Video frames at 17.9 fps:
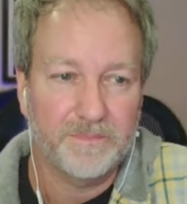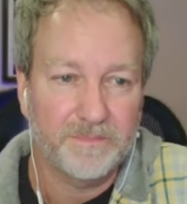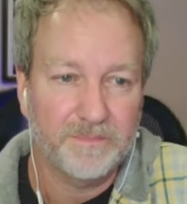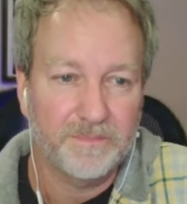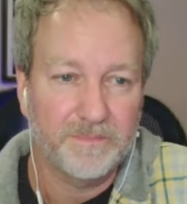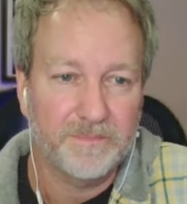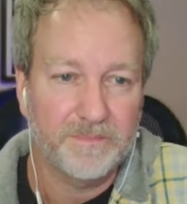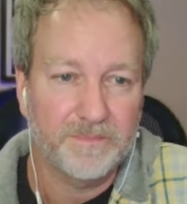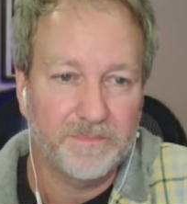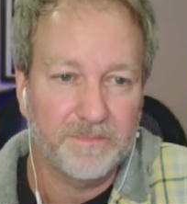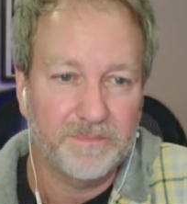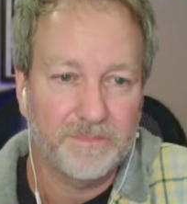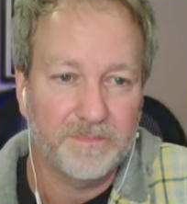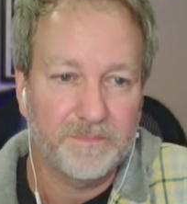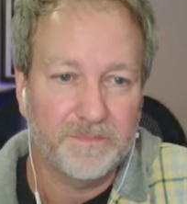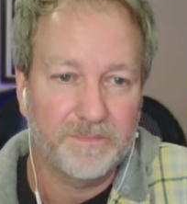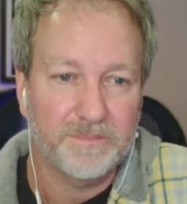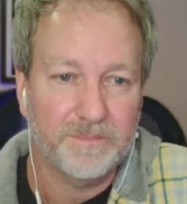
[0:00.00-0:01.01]

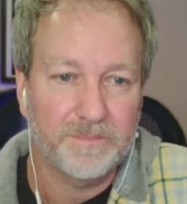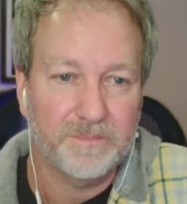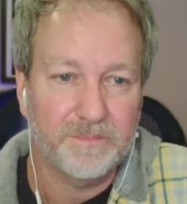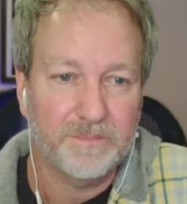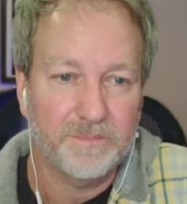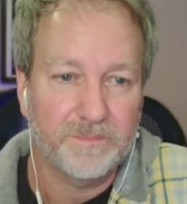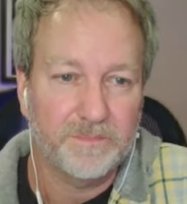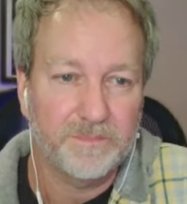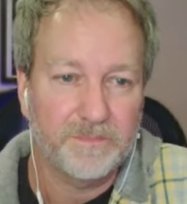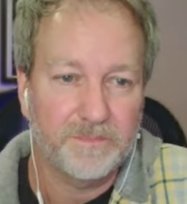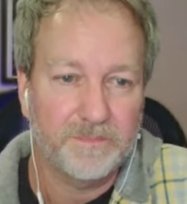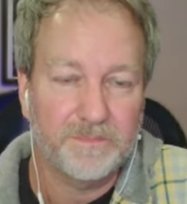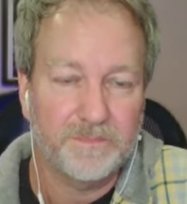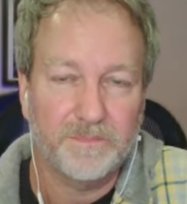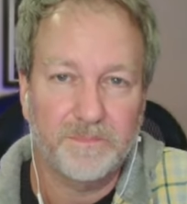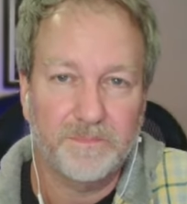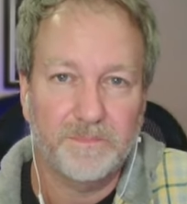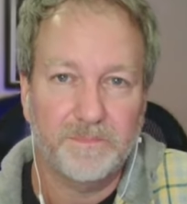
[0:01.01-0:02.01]

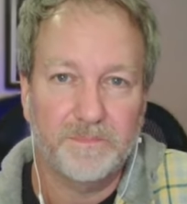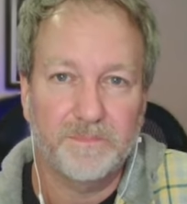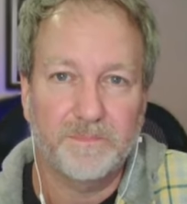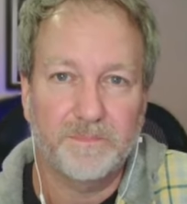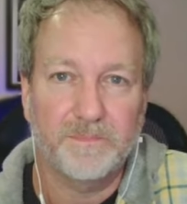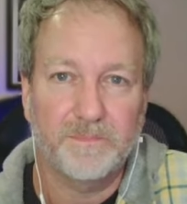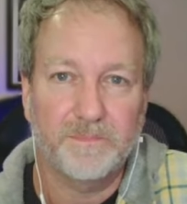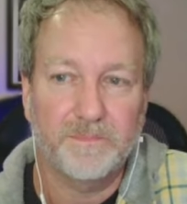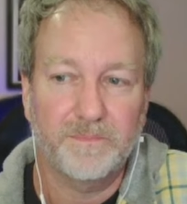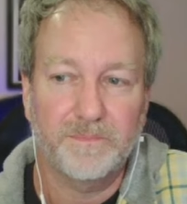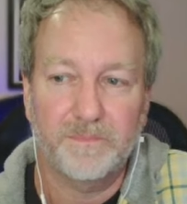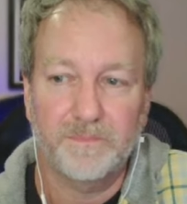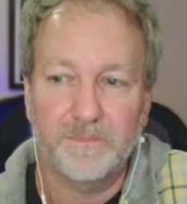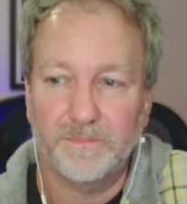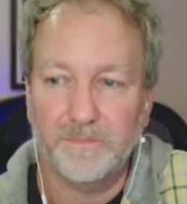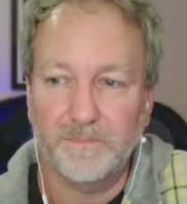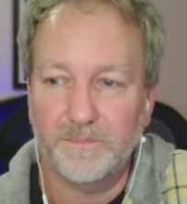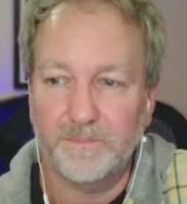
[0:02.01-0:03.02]

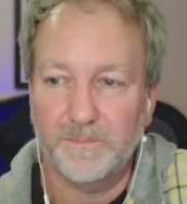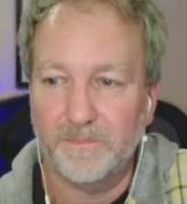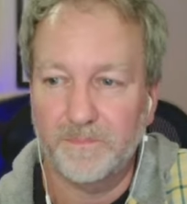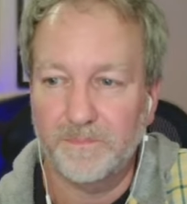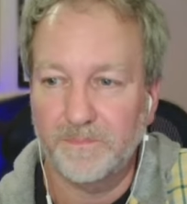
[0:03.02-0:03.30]
[no speech]